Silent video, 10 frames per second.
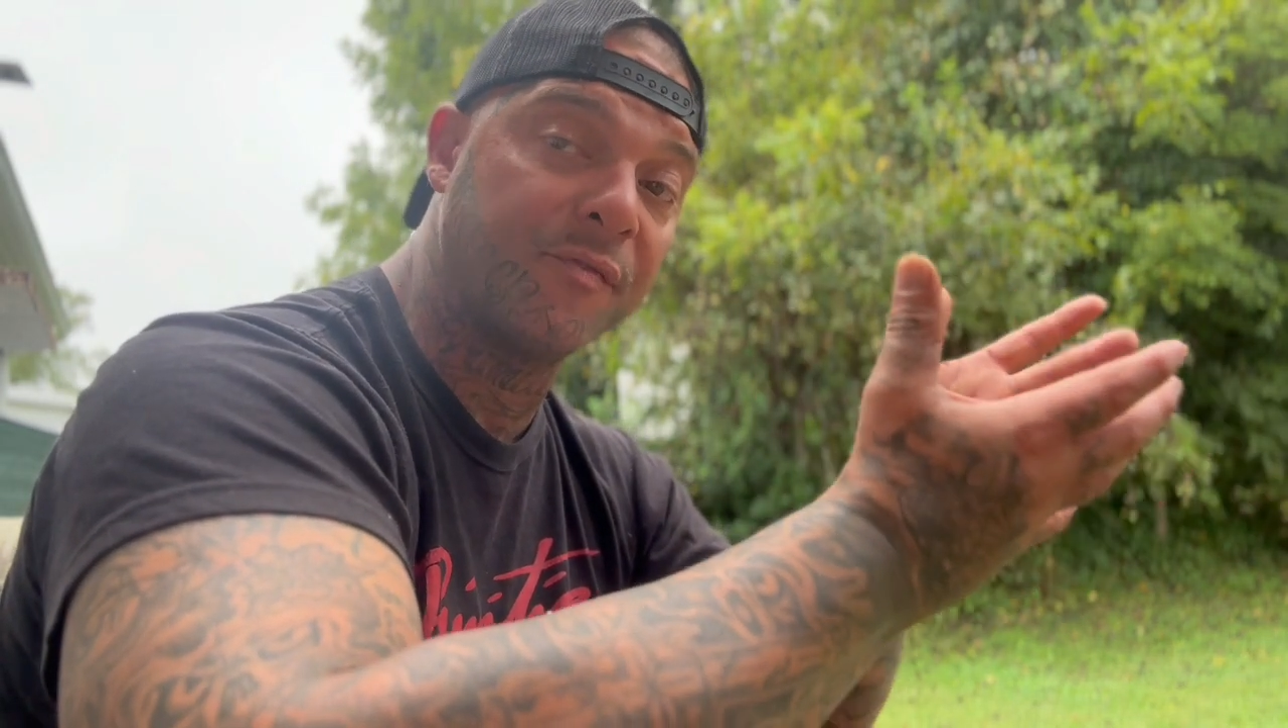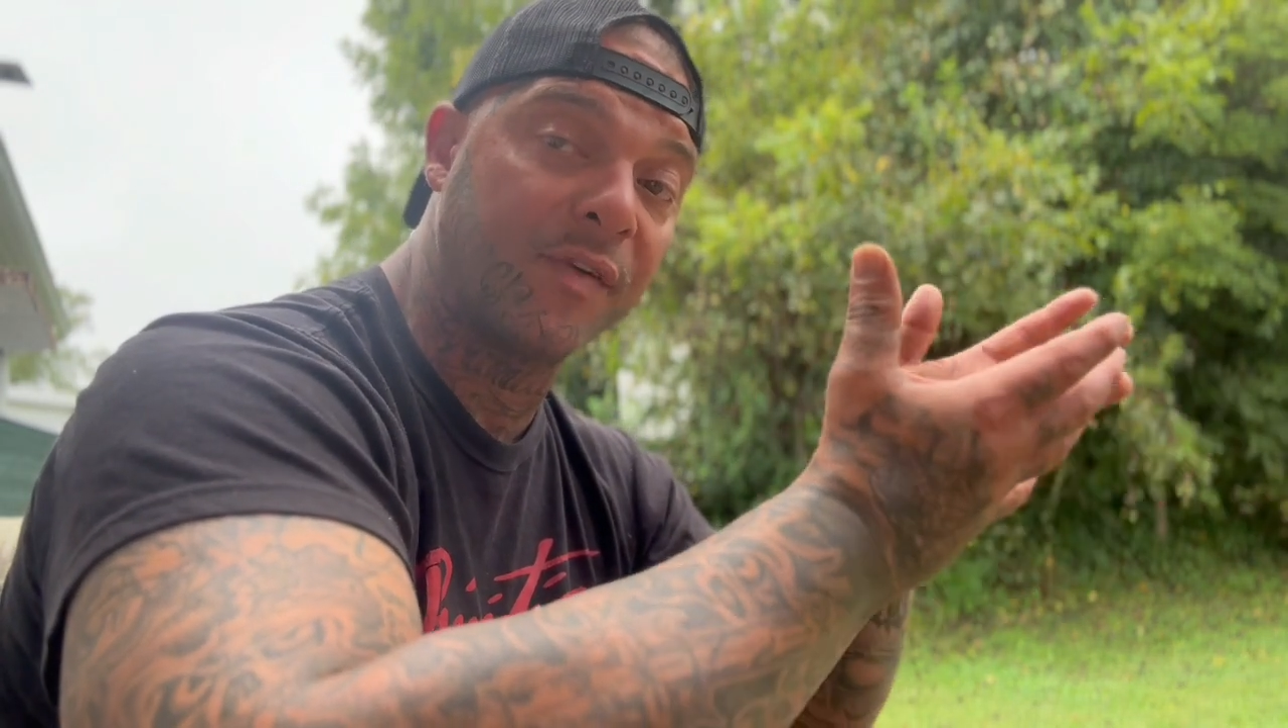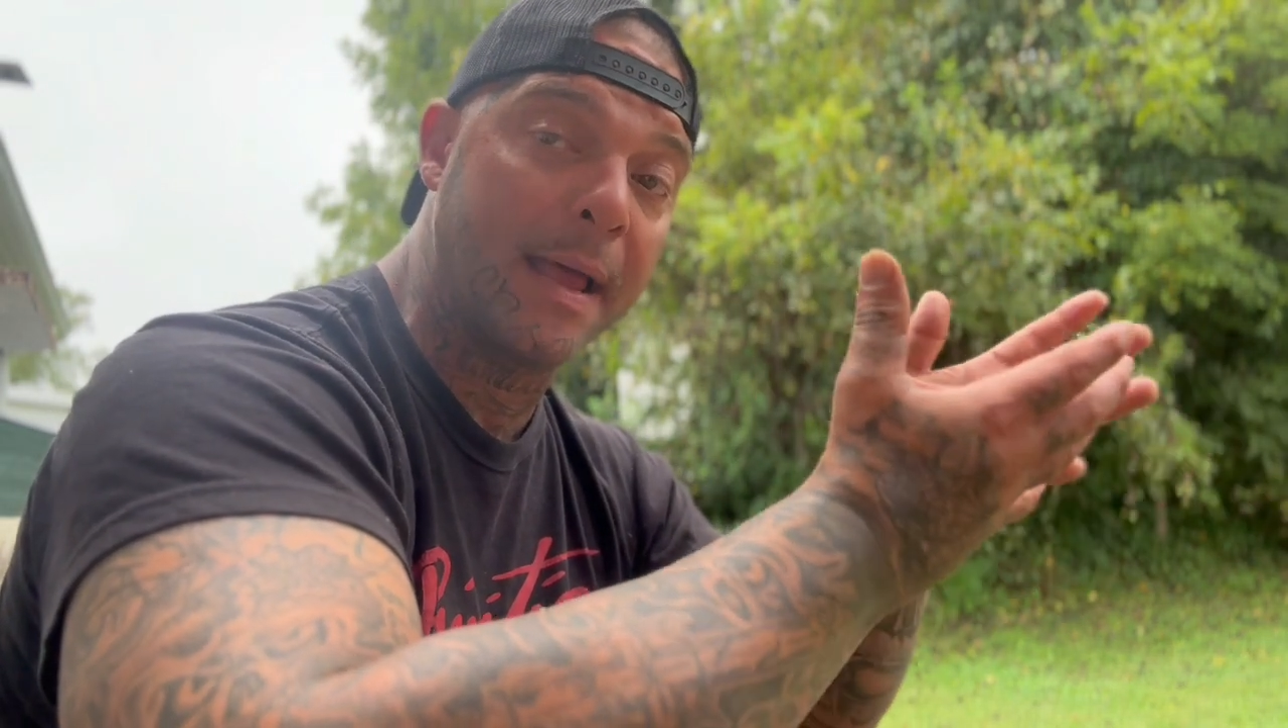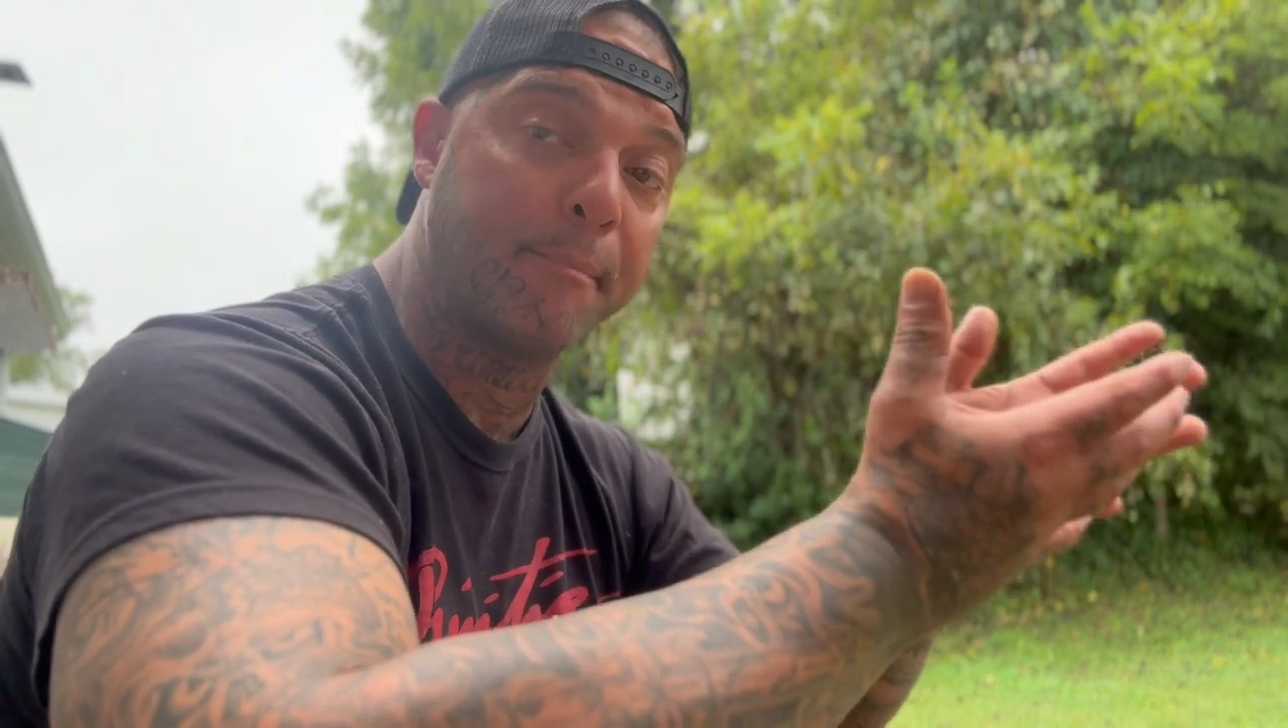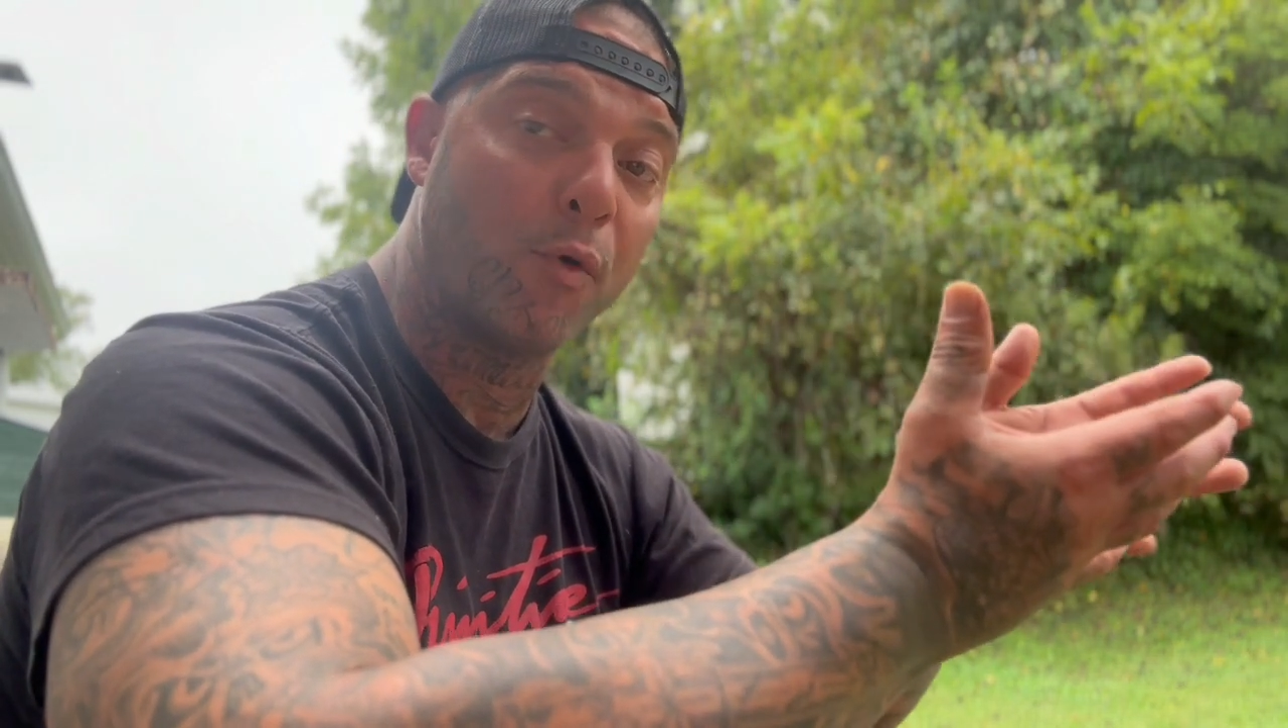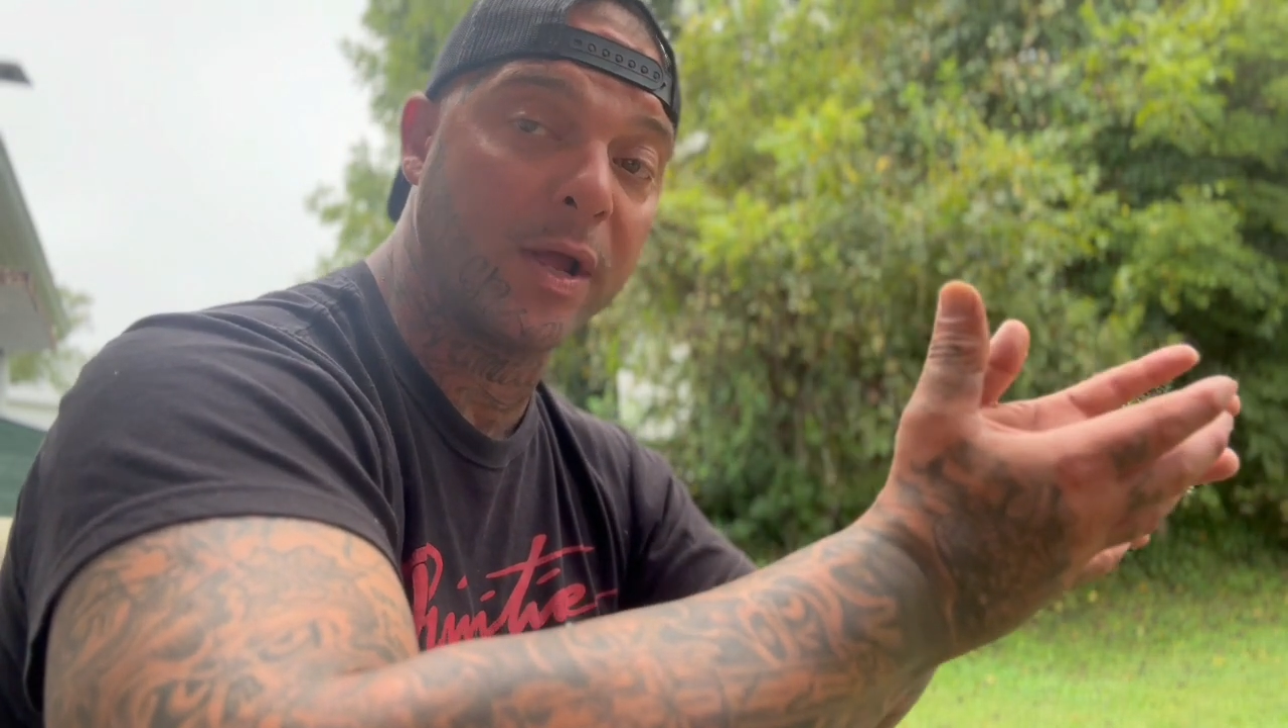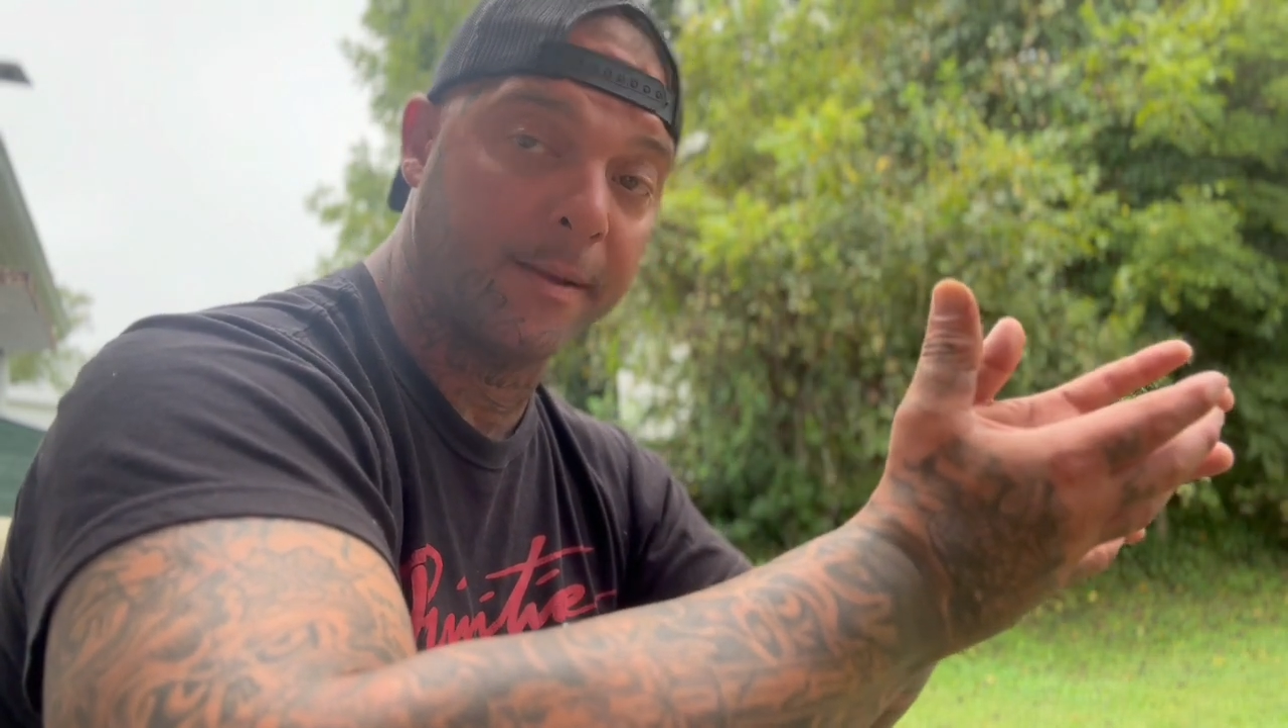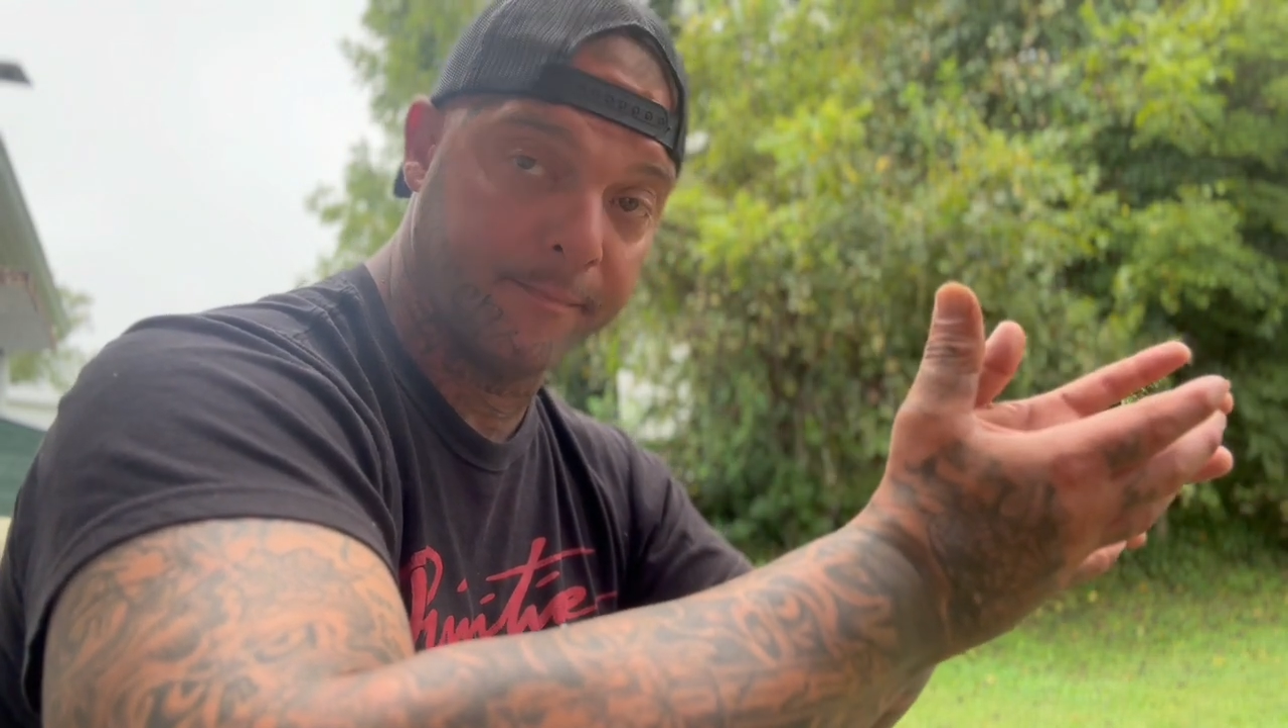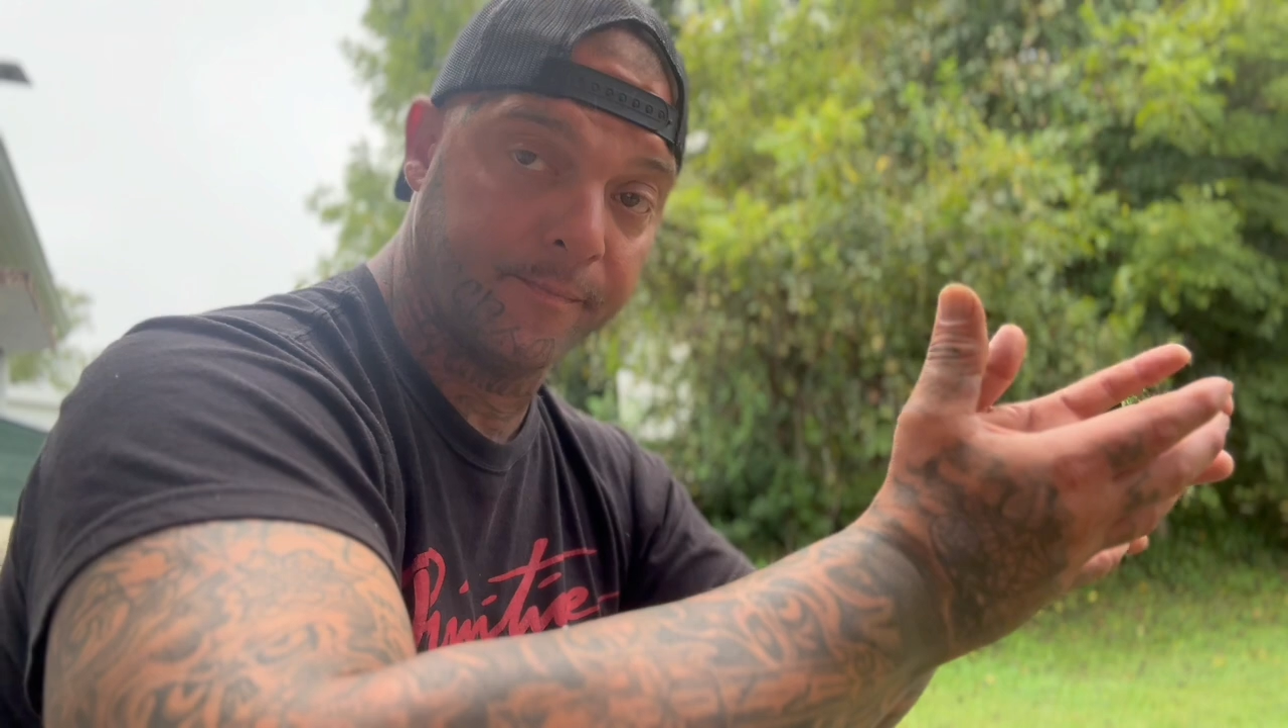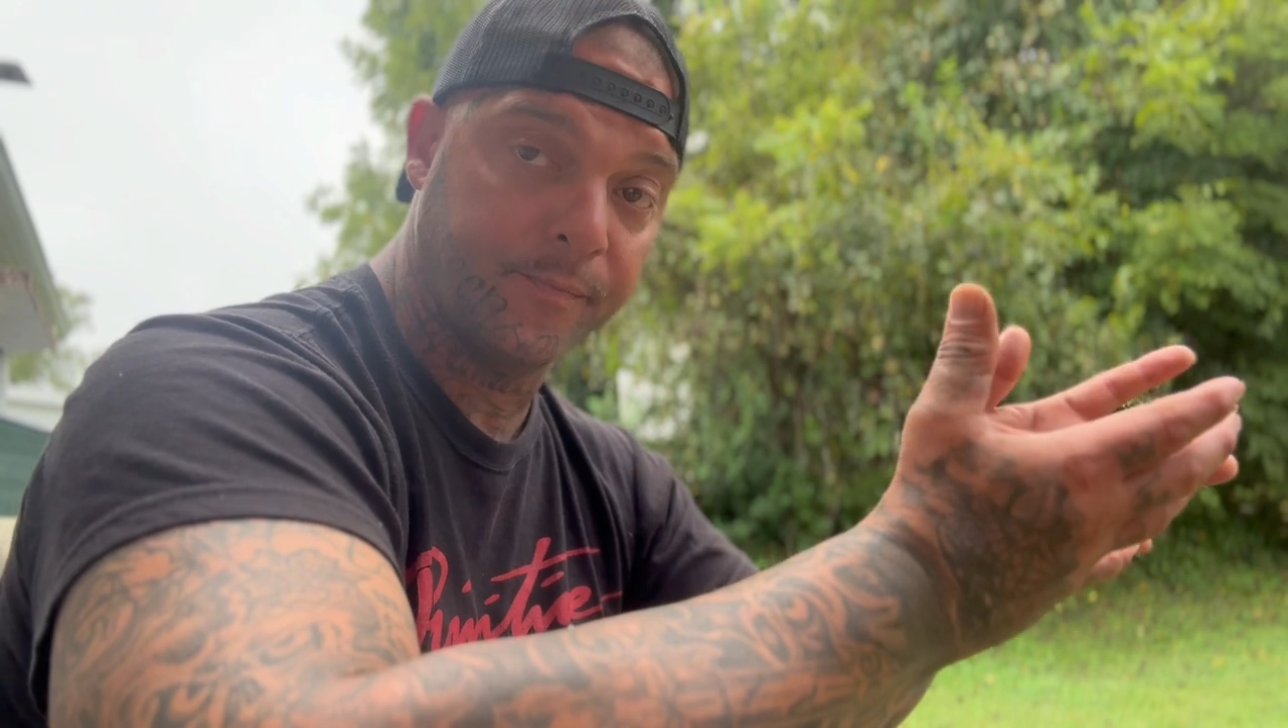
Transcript: flamboyant.